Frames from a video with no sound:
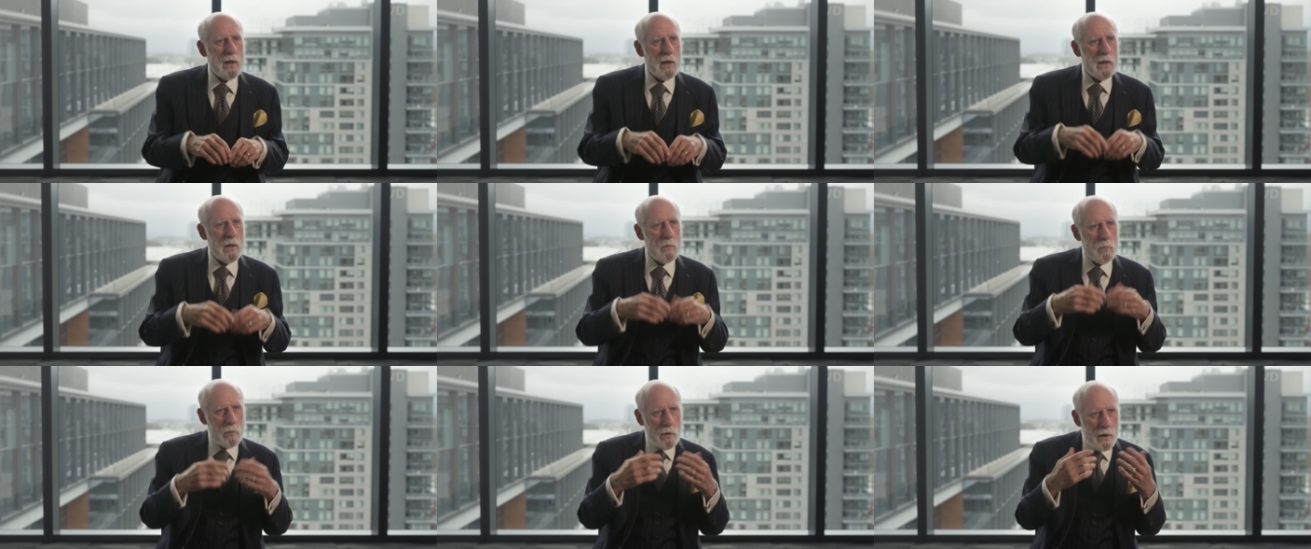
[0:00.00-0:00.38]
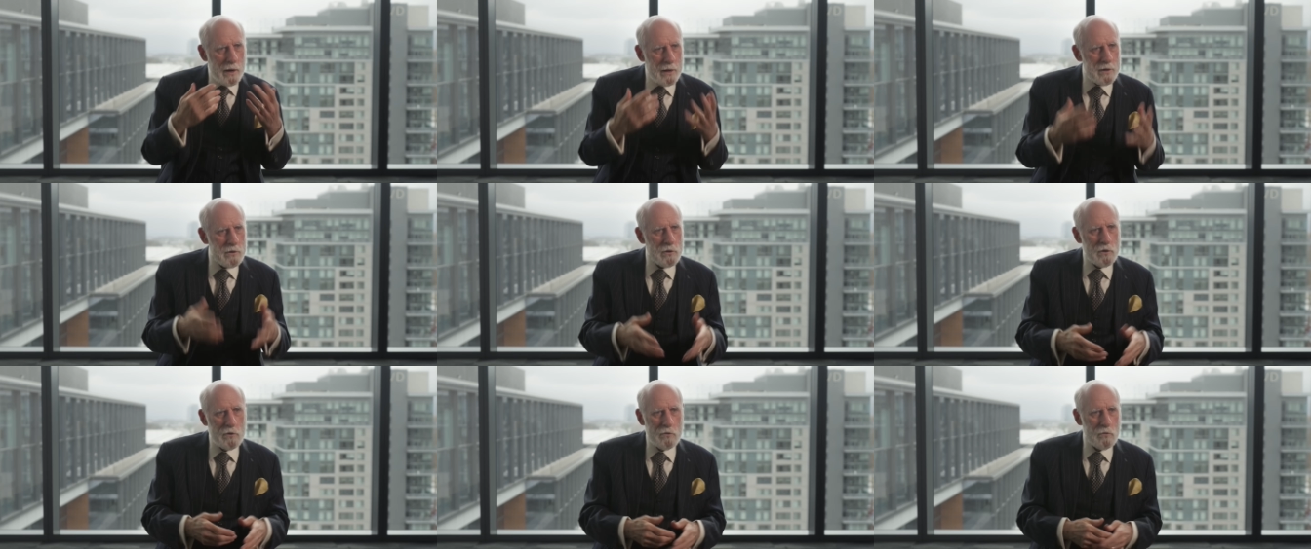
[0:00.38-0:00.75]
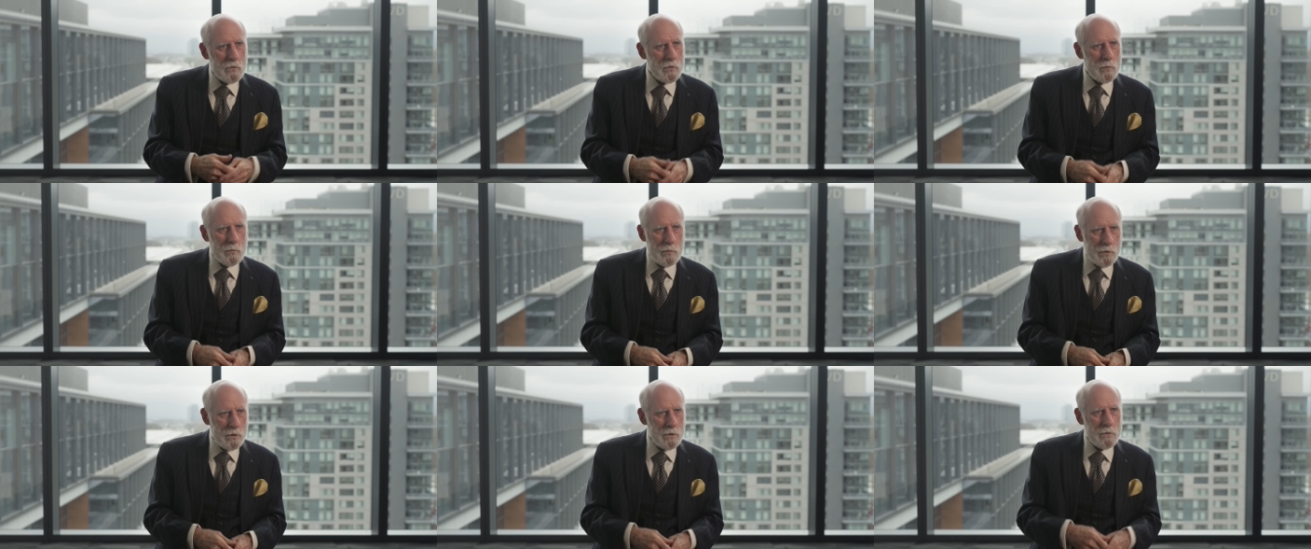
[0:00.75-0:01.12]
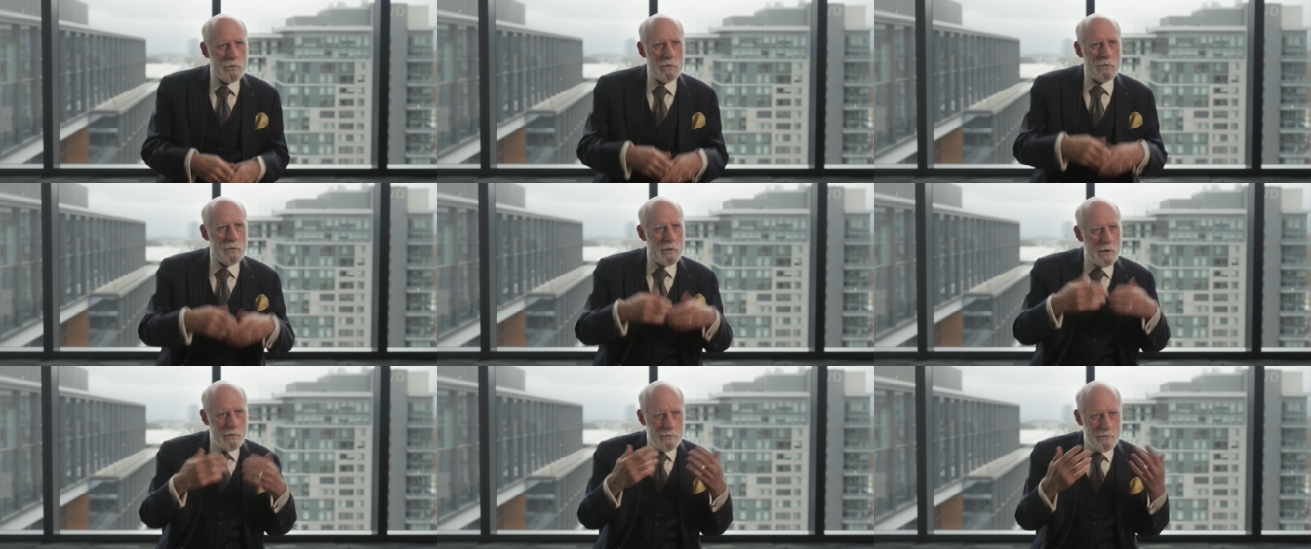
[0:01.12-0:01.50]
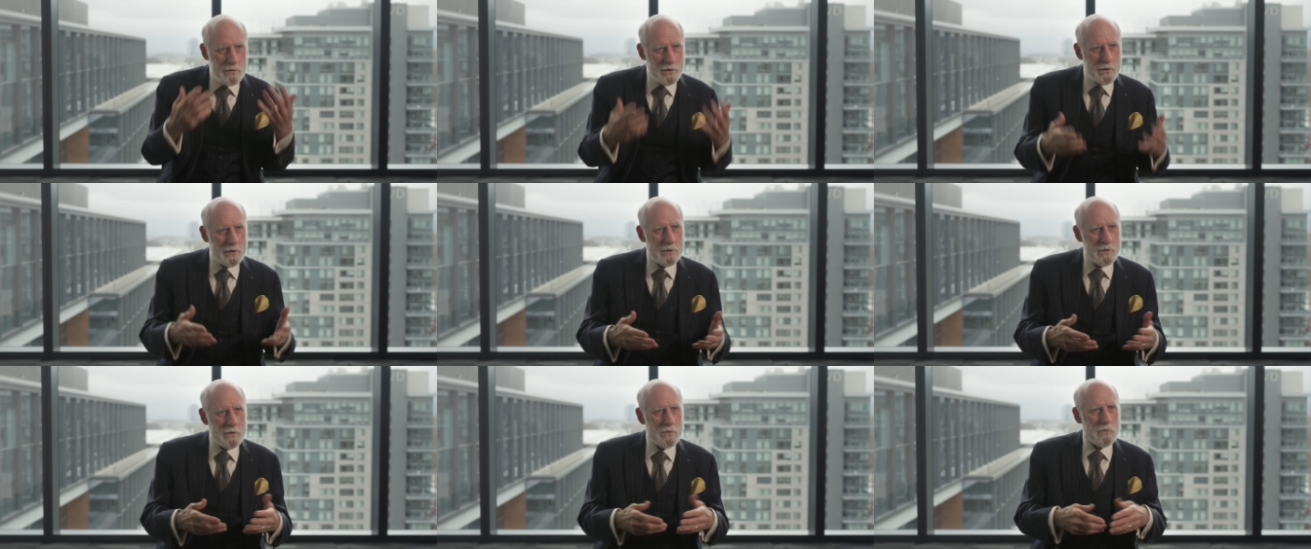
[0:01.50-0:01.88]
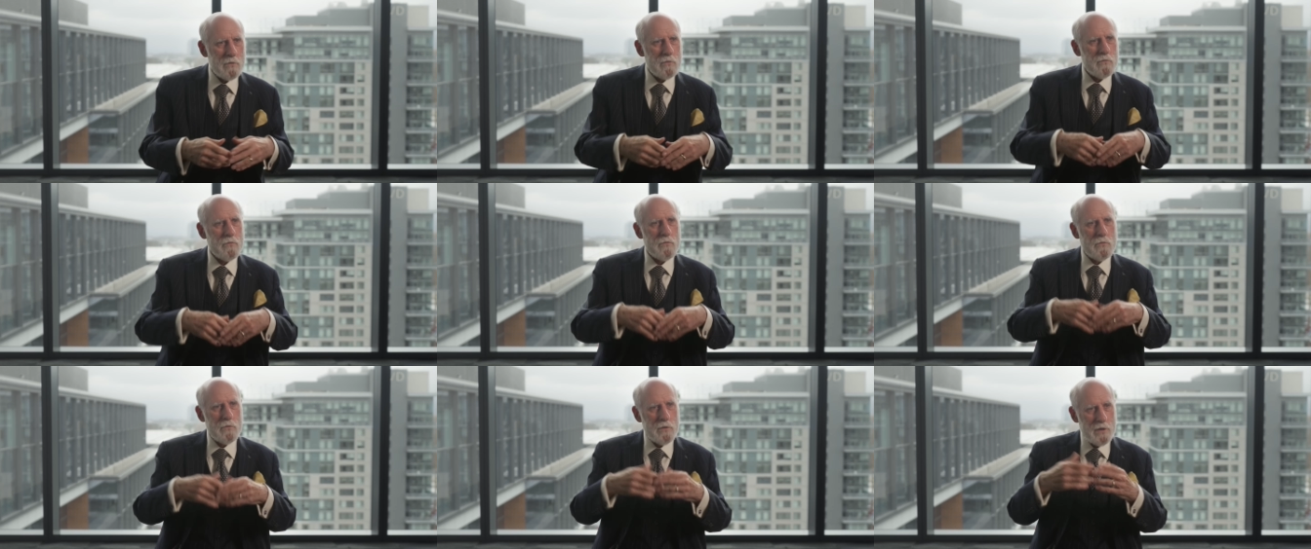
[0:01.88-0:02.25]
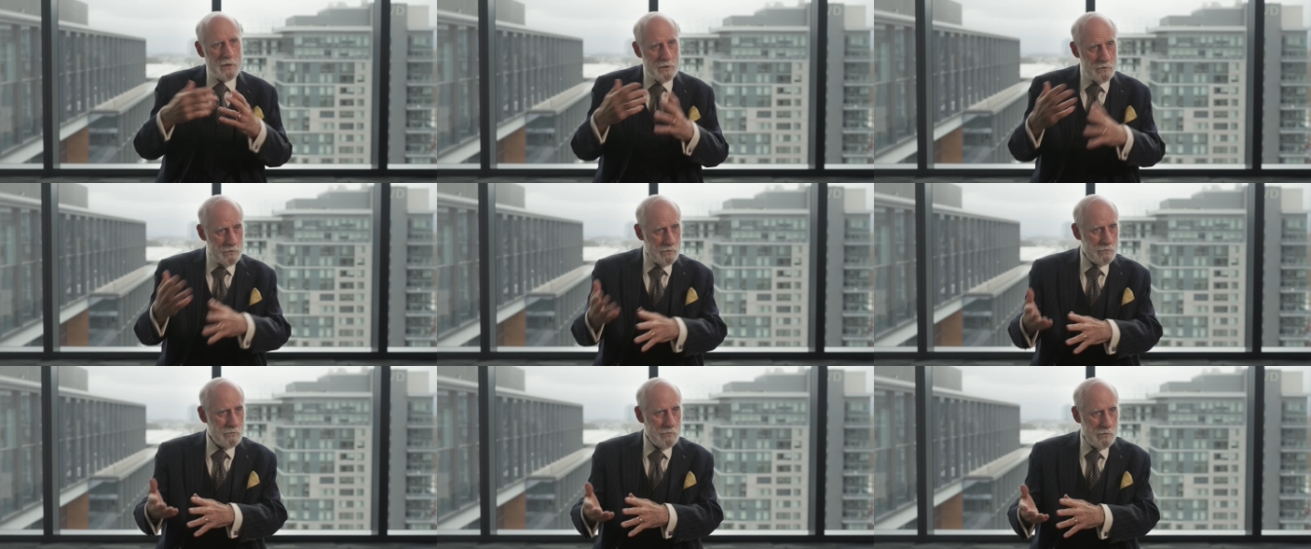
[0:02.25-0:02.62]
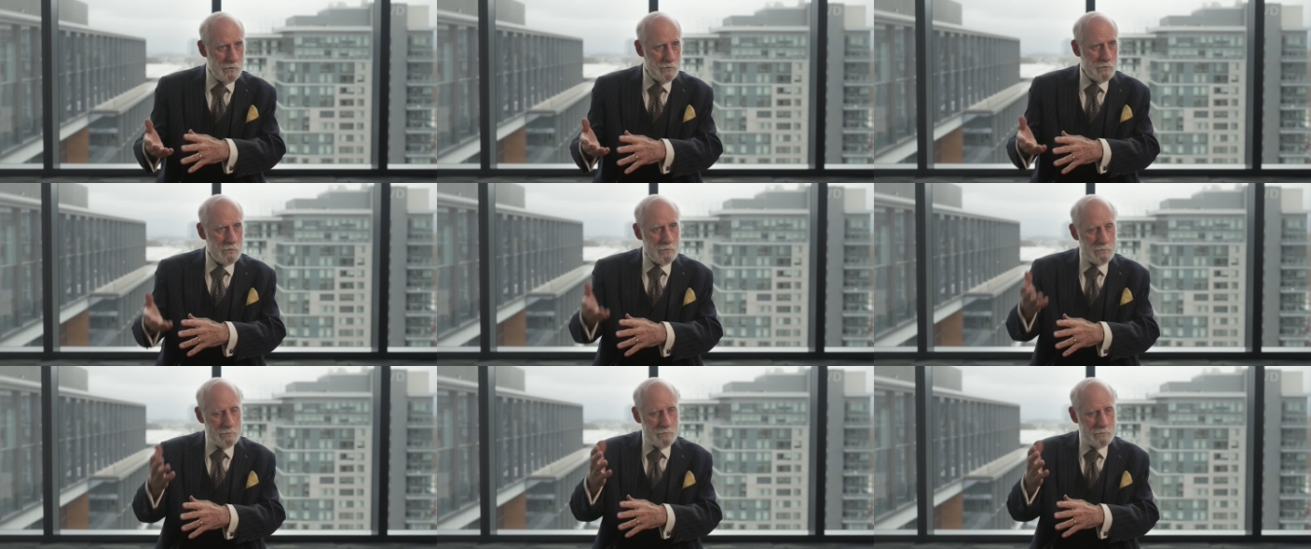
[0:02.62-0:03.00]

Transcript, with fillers: a brand new computer every year for each of the